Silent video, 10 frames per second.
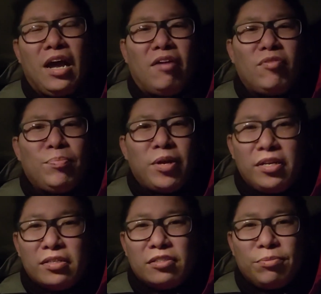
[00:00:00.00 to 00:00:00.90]

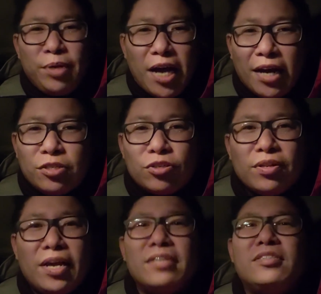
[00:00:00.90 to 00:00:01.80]
everybody has to be
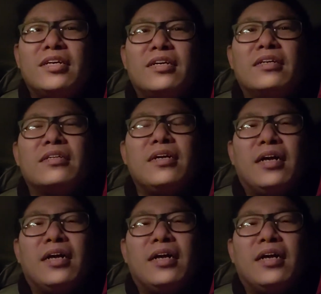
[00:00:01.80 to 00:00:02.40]
isolated.